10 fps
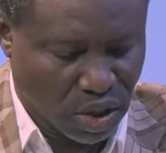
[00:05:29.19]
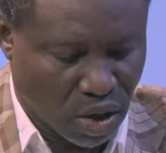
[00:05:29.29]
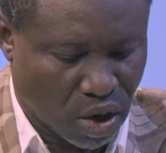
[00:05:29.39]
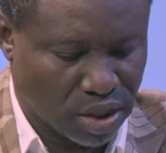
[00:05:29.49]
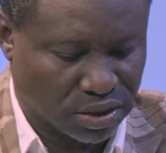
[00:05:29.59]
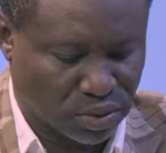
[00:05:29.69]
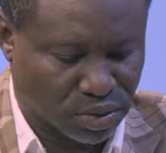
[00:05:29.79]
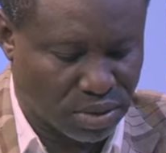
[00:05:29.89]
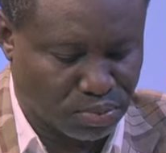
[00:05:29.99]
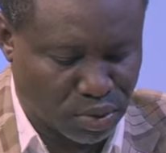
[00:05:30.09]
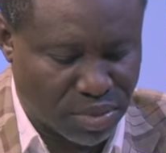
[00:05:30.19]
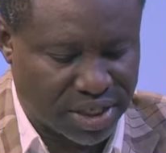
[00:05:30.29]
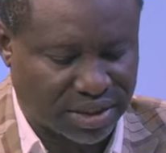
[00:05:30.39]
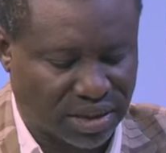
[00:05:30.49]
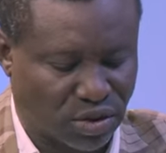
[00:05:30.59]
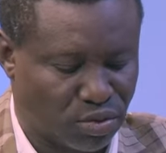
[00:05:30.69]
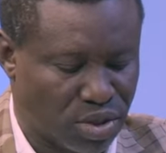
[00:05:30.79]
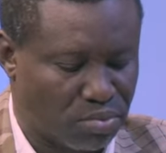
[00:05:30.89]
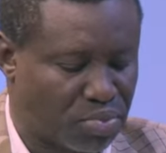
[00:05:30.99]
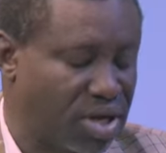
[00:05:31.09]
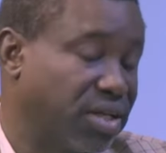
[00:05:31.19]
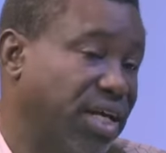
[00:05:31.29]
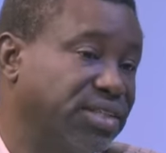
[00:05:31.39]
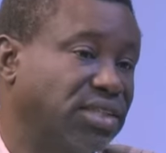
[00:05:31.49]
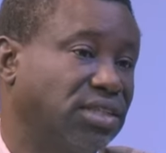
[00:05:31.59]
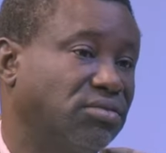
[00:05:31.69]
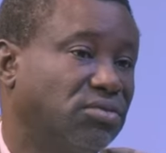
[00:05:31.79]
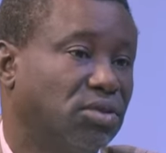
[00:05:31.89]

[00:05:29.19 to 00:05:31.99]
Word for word: Or uh, during puberty, during pregnancy.